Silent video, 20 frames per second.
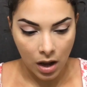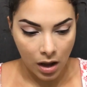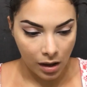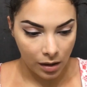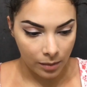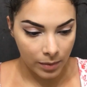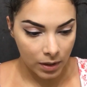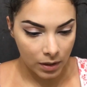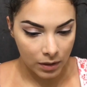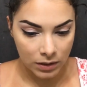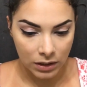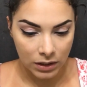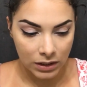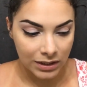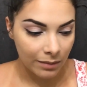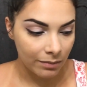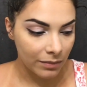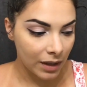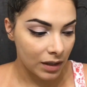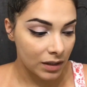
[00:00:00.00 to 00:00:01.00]
I'll be using
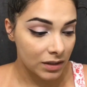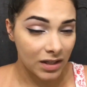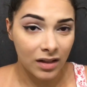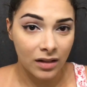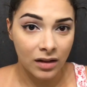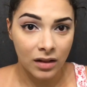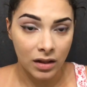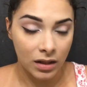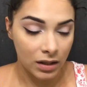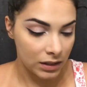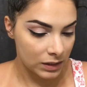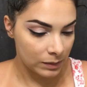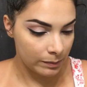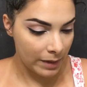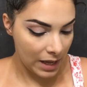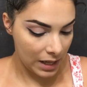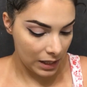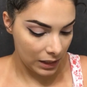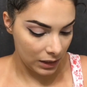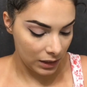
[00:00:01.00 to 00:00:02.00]
something else other than this
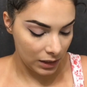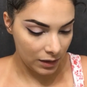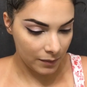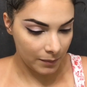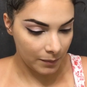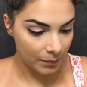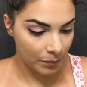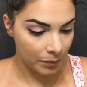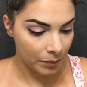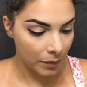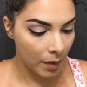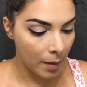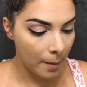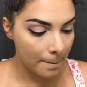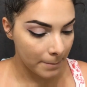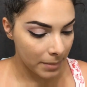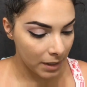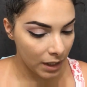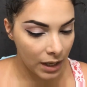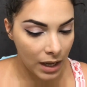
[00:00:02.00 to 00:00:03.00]
palette,
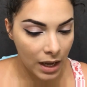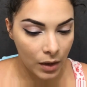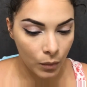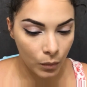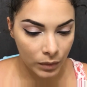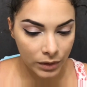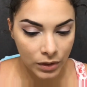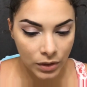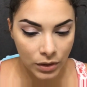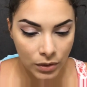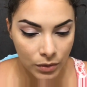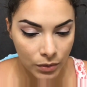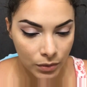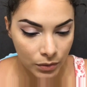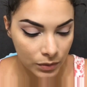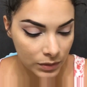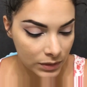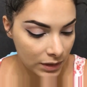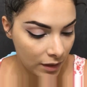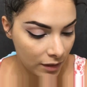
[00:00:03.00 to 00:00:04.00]
but I will
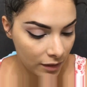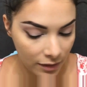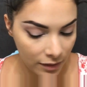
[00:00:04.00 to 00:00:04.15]
use